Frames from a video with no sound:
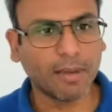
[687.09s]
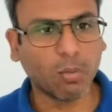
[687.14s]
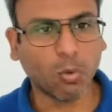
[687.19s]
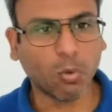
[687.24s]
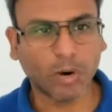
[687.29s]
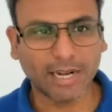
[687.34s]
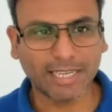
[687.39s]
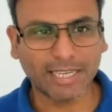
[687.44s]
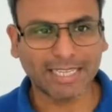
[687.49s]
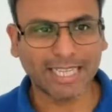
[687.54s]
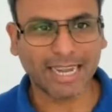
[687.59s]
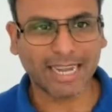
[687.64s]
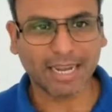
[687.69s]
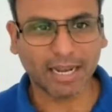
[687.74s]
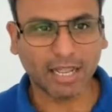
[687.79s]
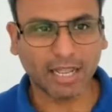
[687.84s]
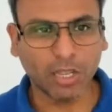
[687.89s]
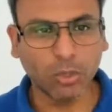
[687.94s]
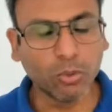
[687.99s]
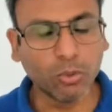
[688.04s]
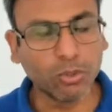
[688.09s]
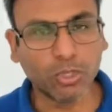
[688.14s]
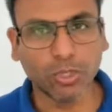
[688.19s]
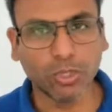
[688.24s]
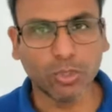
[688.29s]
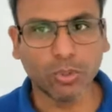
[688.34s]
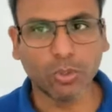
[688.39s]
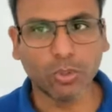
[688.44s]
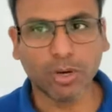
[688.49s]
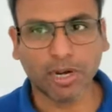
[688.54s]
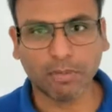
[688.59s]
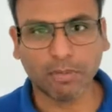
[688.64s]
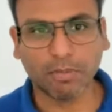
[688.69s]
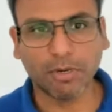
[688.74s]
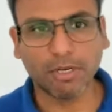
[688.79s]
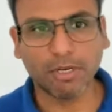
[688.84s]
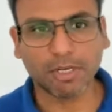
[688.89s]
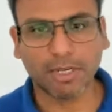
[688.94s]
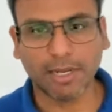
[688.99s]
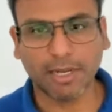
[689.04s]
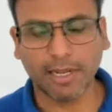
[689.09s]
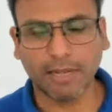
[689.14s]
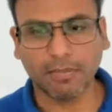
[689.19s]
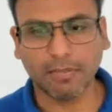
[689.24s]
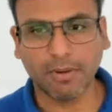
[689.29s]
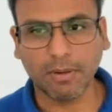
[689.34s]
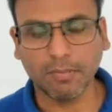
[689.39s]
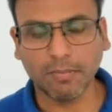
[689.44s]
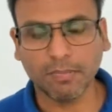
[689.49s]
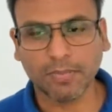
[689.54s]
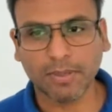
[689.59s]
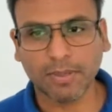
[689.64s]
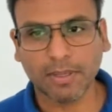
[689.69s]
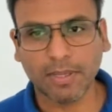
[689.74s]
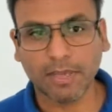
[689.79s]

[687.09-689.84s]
what is that you do on a personal level.